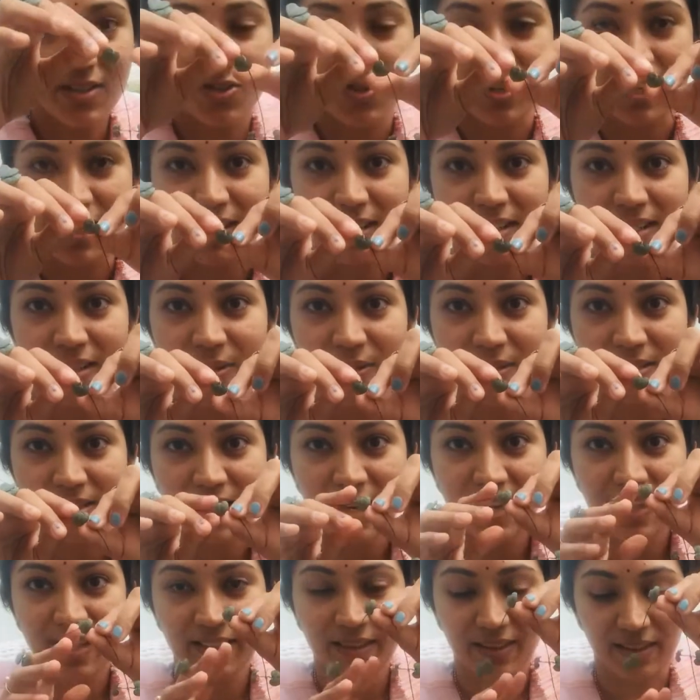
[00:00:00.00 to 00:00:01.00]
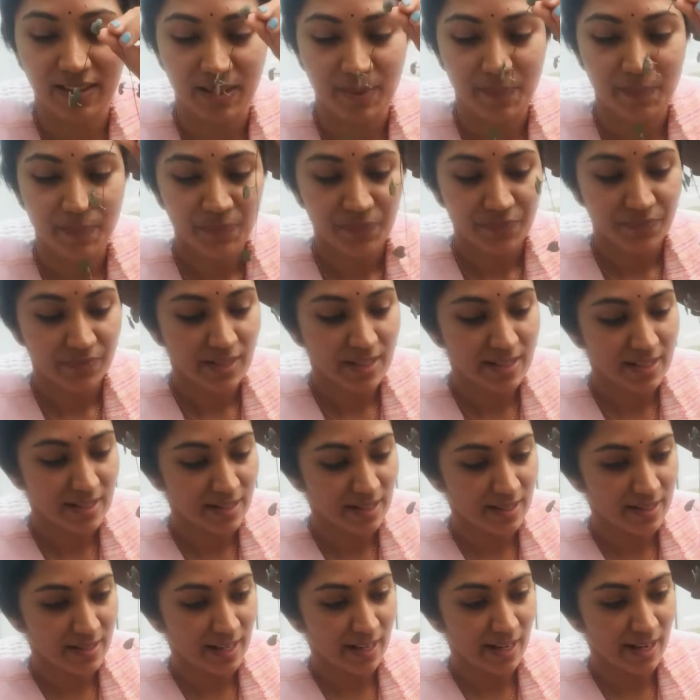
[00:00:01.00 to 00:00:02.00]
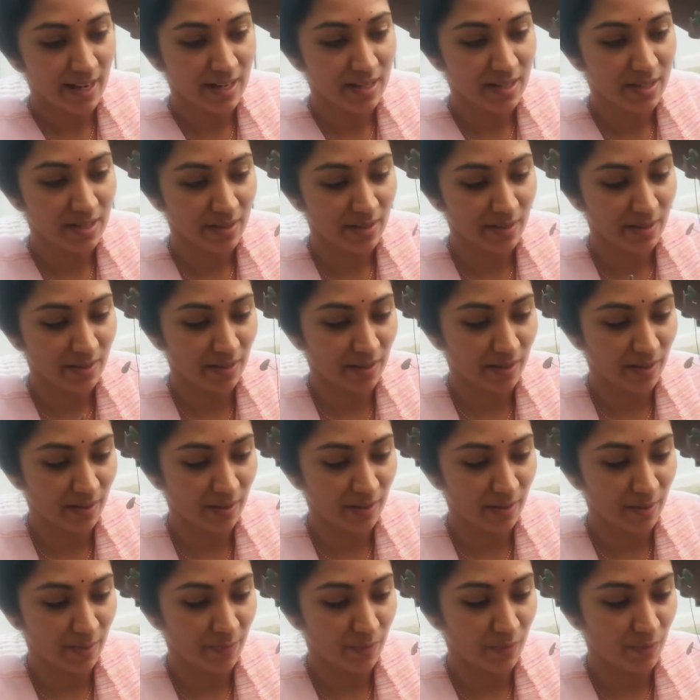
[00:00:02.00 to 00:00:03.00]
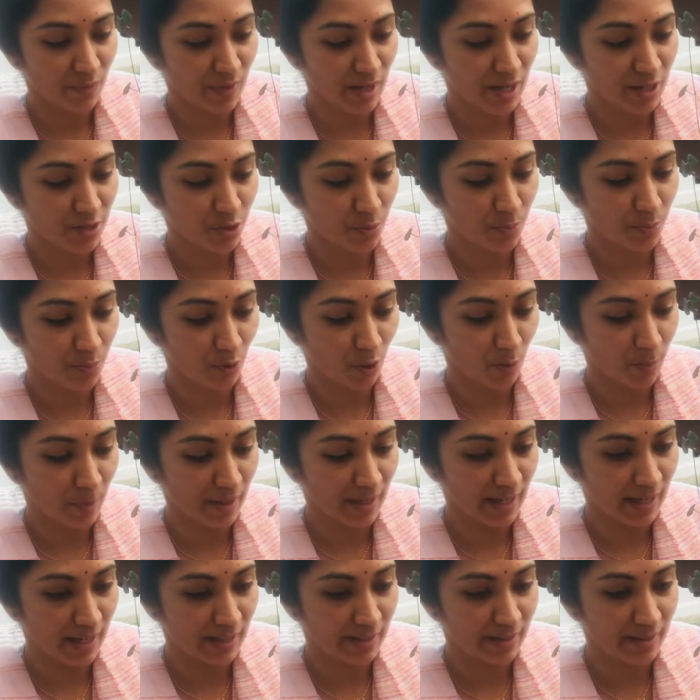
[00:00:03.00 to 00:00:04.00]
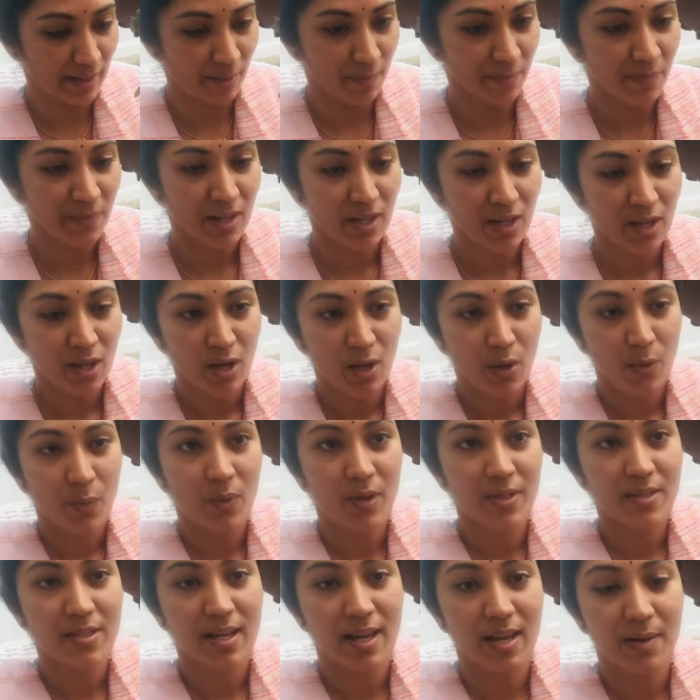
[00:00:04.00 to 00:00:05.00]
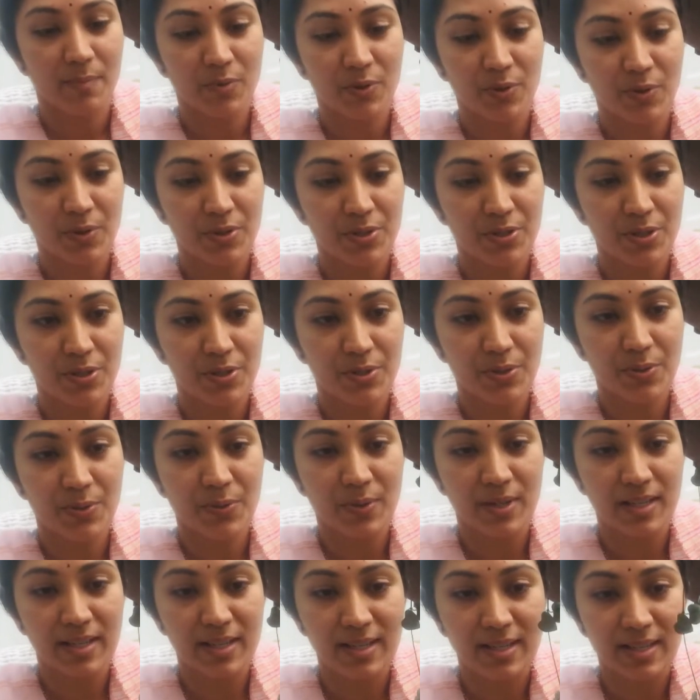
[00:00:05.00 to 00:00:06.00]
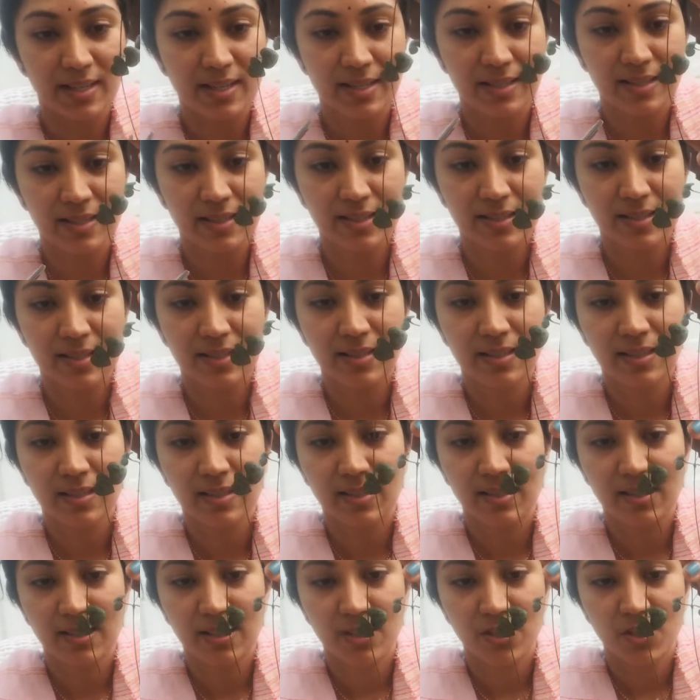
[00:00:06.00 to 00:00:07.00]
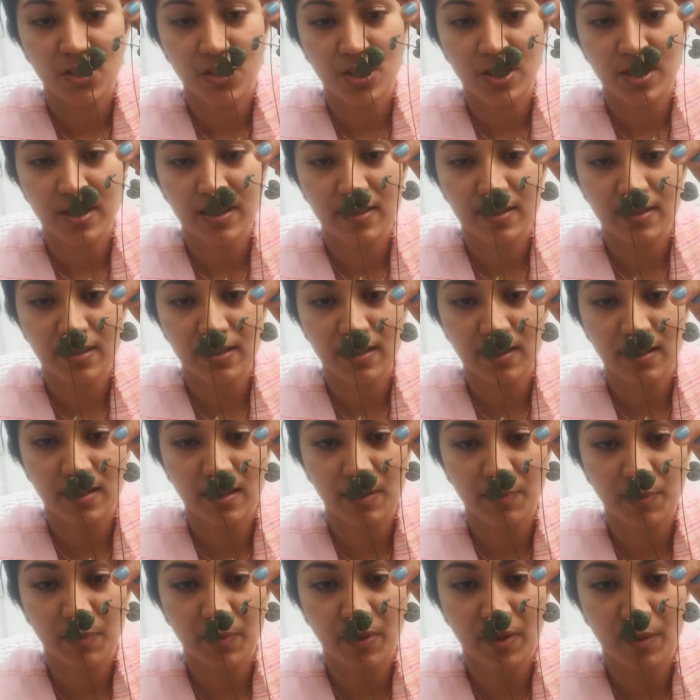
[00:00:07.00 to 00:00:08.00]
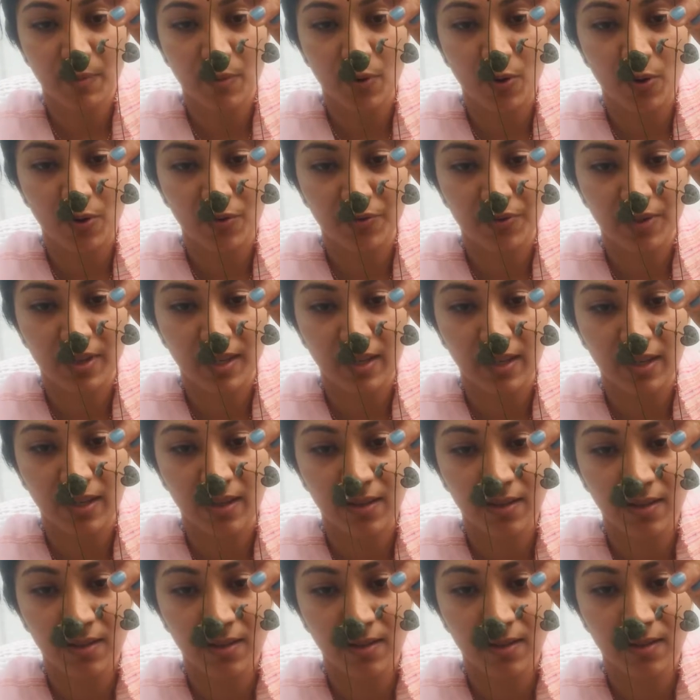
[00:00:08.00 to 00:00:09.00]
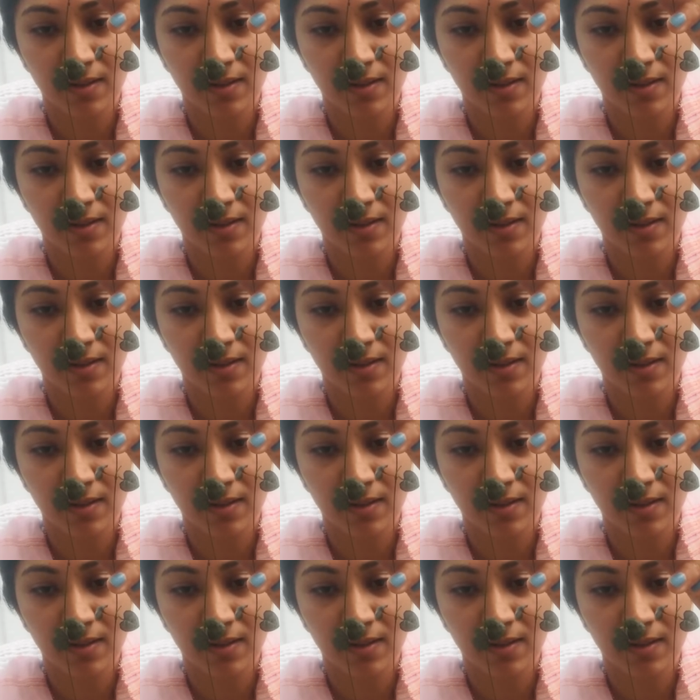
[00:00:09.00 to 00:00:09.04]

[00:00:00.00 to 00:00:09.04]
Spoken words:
string looks healthy. This is the second way to propagate them. What I'm going to do is just nip them off here